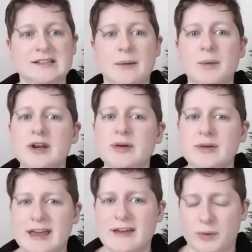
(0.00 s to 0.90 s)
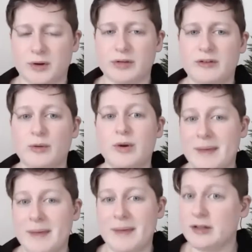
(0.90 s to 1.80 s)
someone who gave birth
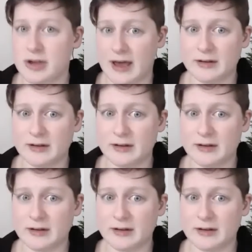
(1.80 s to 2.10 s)
to a male